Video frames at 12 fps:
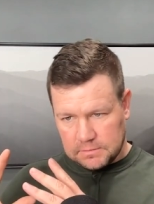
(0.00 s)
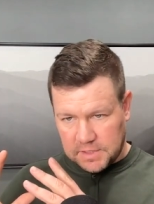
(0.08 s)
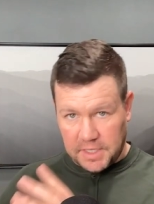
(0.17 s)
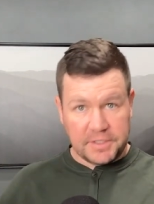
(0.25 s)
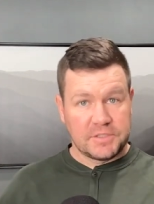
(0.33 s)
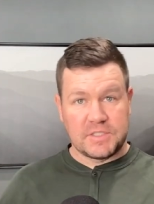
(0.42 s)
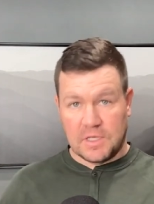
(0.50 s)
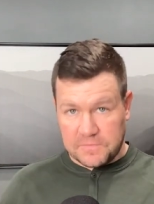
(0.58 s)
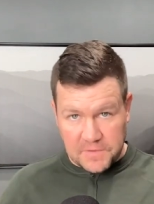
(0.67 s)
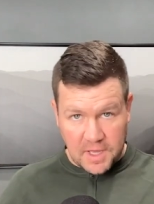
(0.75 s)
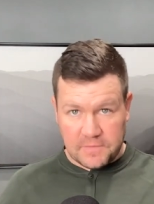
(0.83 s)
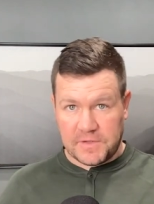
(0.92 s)
cut
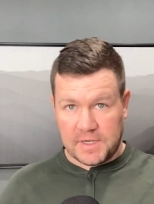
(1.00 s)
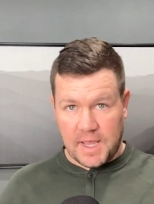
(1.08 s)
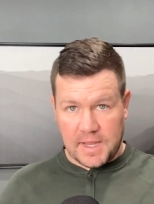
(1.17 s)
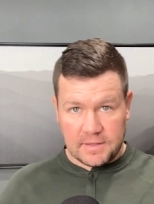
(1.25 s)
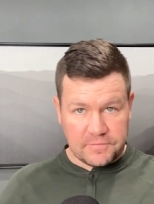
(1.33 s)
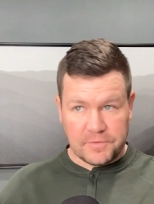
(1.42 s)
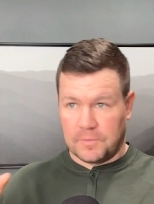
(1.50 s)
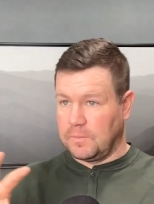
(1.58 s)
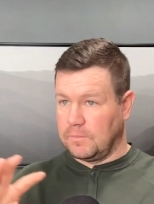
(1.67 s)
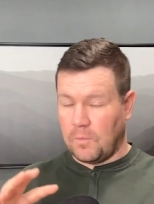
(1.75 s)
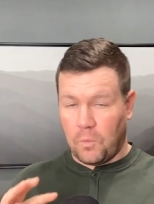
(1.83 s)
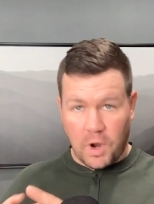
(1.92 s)
yourself off at night
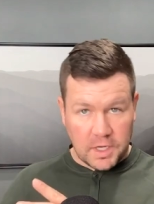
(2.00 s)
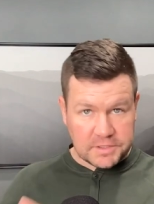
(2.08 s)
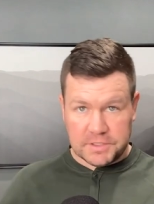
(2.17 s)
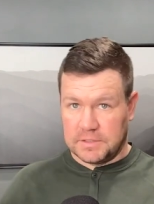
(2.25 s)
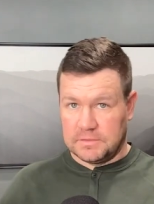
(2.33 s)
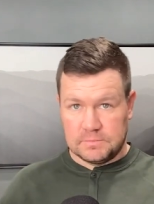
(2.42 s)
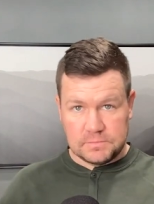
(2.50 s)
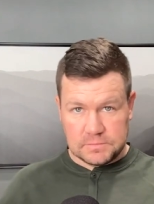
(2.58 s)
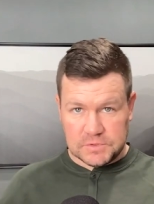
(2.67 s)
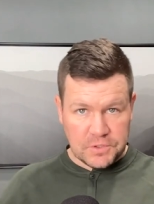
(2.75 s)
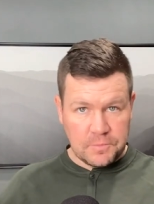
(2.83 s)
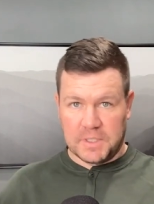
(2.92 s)
from watching
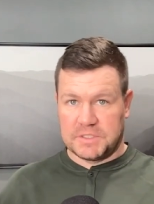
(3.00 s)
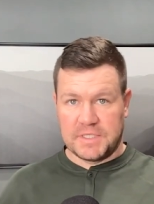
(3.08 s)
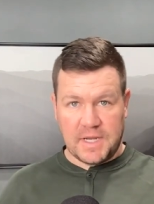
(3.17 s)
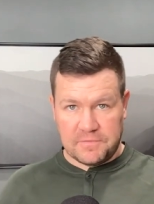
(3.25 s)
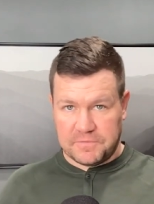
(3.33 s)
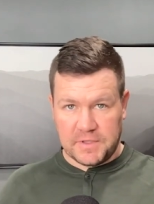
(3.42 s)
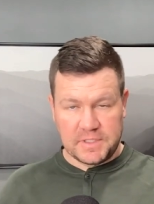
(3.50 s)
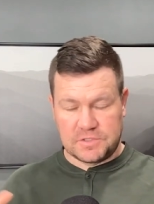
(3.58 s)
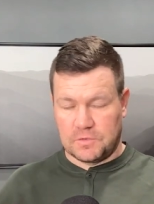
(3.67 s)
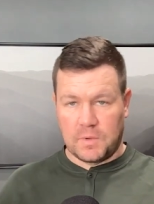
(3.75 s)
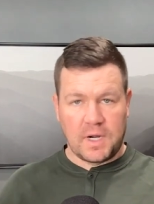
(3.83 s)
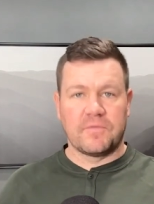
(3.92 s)
too much
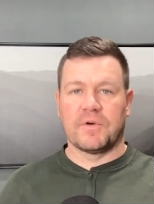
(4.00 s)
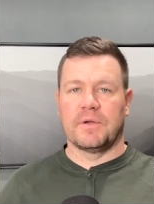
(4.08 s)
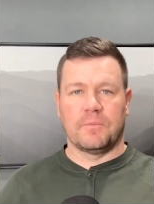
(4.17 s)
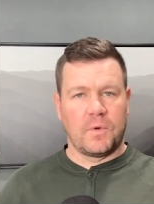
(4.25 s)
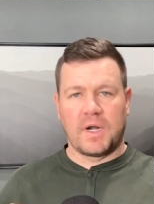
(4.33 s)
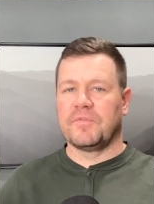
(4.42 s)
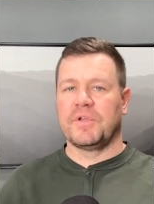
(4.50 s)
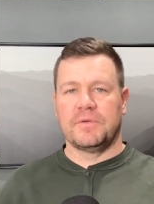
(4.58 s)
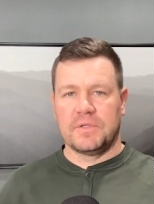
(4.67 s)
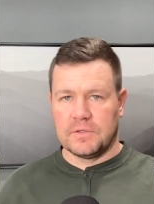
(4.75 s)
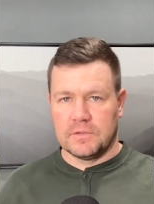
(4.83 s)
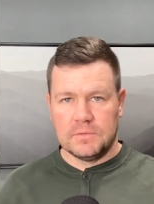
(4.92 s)
Netflix or whatever, whatever you
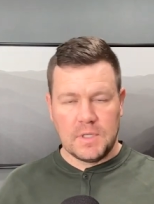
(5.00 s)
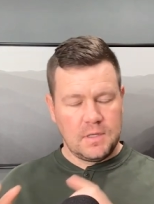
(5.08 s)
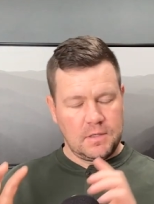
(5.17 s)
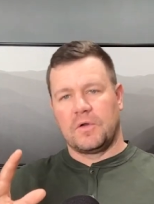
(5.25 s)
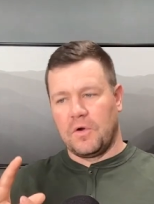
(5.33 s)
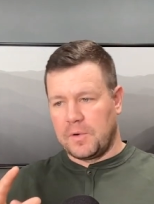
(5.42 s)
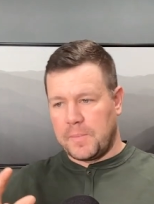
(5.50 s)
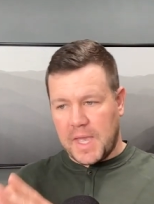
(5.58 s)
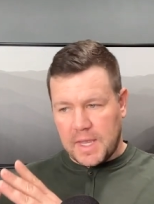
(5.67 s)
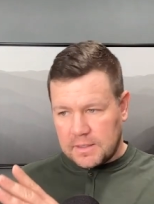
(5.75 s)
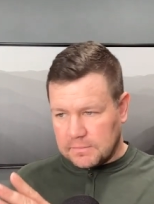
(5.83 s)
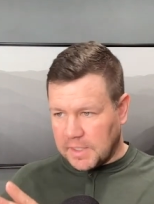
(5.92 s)
do, go to
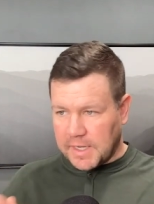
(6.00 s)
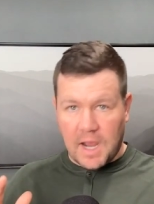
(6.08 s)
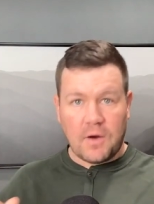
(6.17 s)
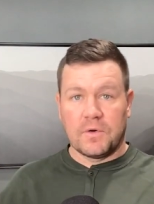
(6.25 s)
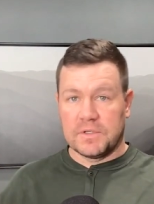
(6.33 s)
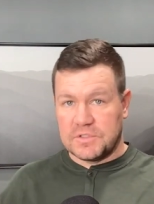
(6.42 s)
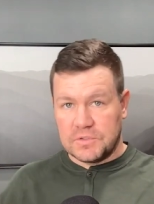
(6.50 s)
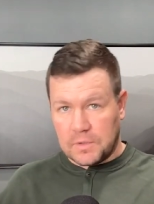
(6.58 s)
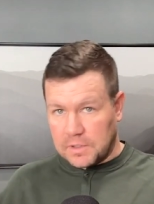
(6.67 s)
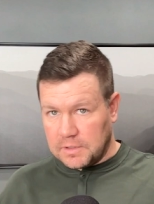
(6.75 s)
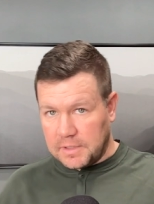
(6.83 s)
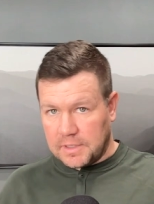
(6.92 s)
bed an hour or
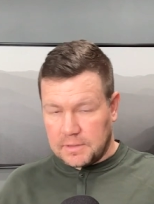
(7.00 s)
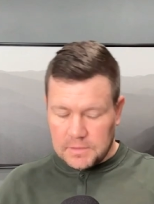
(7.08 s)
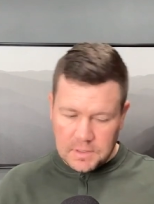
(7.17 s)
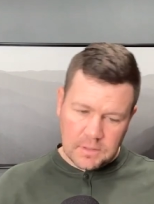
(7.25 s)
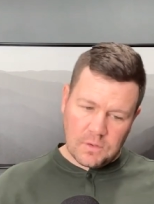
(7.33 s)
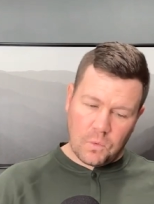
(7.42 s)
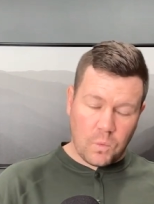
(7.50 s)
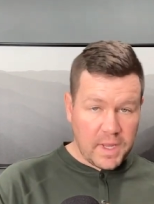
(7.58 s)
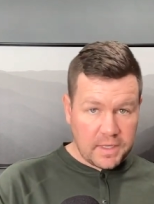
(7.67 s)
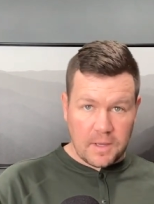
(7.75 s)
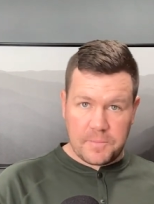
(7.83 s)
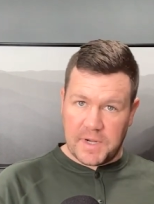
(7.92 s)
two earlier,
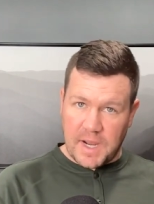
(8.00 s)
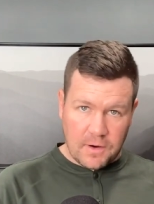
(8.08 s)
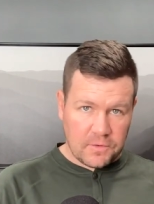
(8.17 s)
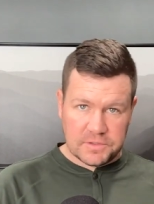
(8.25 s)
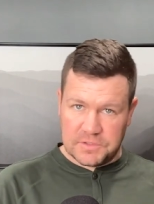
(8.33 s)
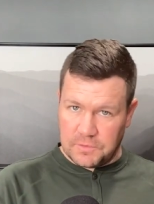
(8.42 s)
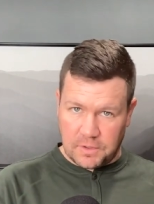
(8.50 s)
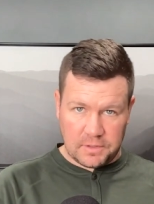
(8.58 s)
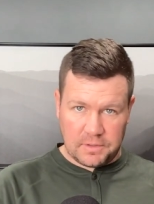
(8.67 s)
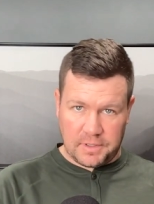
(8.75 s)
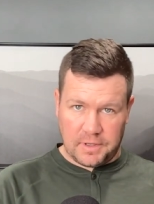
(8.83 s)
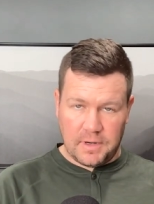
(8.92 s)
wake up an hour or two
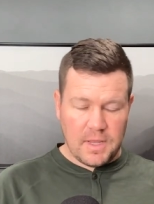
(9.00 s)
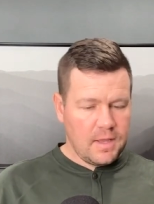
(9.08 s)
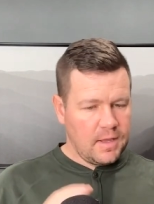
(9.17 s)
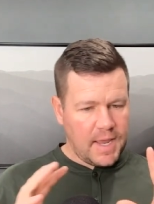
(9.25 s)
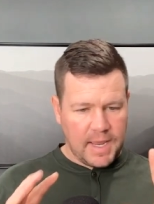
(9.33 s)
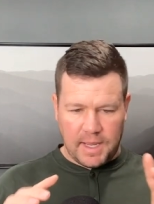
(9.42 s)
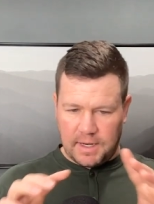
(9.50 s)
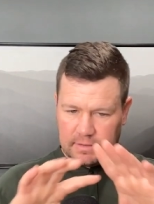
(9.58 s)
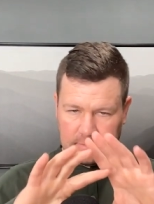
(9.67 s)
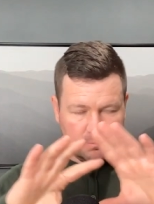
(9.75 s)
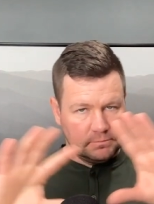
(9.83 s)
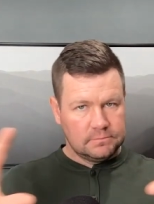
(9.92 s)
earlier.
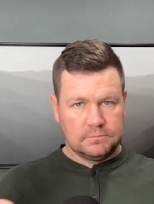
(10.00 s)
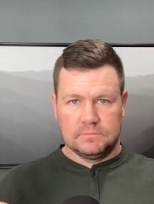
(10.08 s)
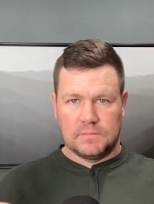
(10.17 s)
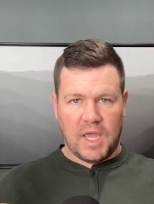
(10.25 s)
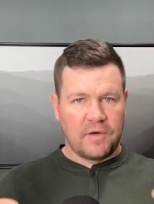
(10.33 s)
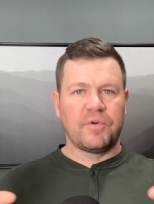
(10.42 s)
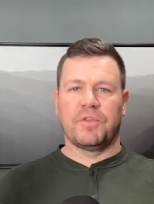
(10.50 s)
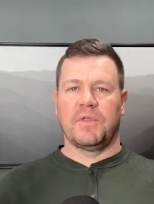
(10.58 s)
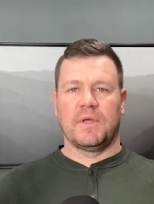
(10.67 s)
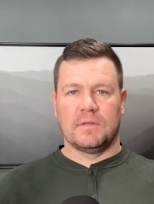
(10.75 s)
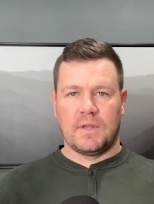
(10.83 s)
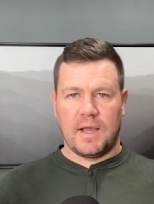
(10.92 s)
And
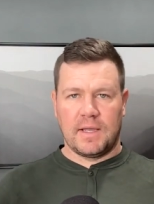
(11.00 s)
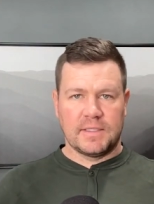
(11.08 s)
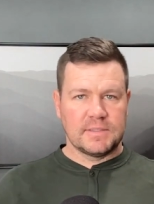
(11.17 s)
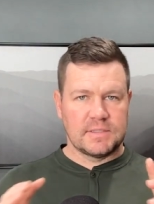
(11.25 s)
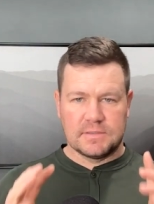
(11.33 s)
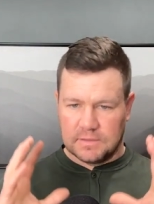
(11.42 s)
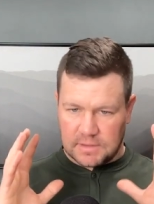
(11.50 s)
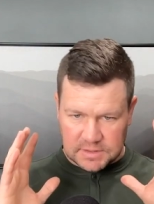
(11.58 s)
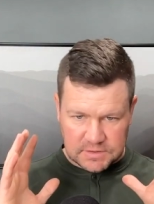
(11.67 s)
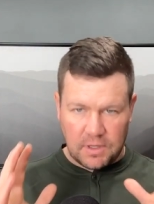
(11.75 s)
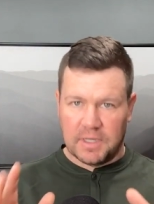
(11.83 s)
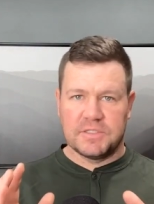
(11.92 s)
everything aligns
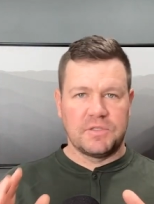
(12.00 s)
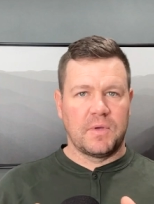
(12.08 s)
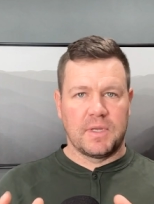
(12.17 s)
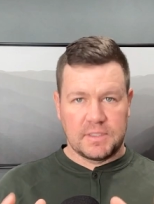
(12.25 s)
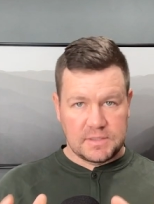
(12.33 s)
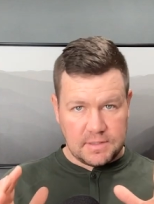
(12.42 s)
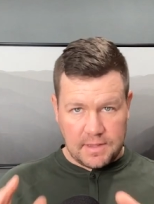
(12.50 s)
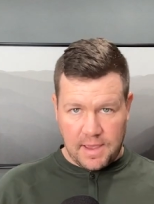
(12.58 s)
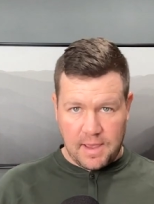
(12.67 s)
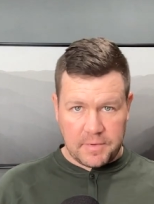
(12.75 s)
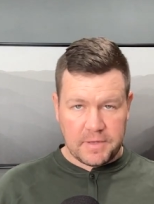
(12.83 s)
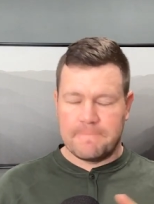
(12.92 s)
as long as you get into the
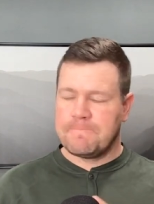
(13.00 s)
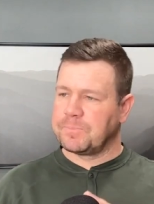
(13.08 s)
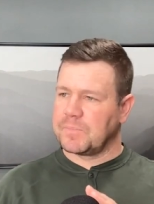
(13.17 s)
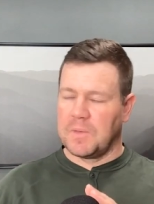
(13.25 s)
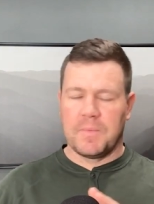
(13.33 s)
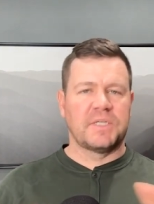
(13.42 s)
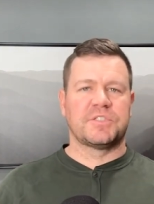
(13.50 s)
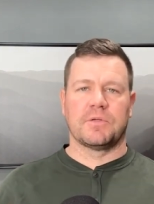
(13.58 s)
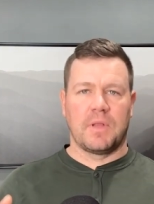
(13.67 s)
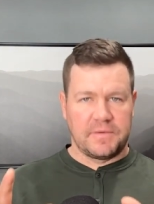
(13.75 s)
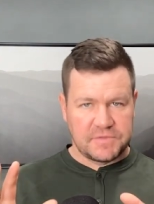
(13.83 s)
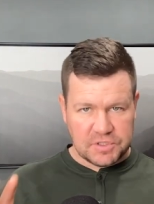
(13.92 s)
habit. It makes
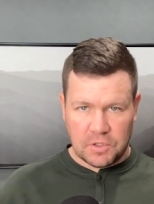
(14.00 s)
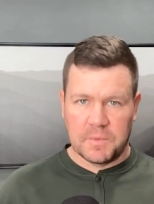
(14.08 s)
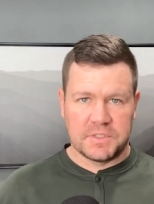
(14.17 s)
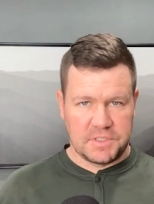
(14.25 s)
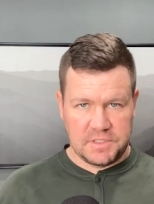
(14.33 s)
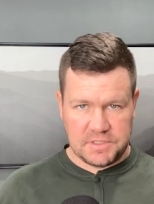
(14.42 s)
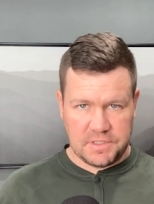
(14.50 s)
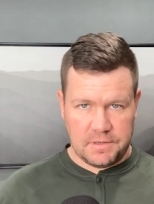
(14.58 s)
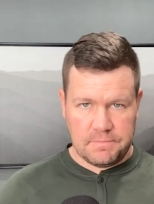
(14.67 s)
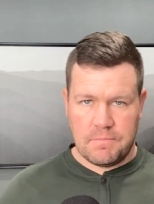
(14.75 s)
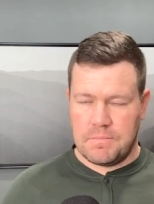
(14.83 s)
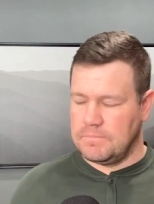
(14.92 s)
your life so much
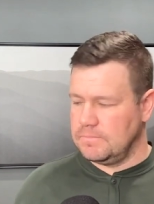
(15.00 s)
easier.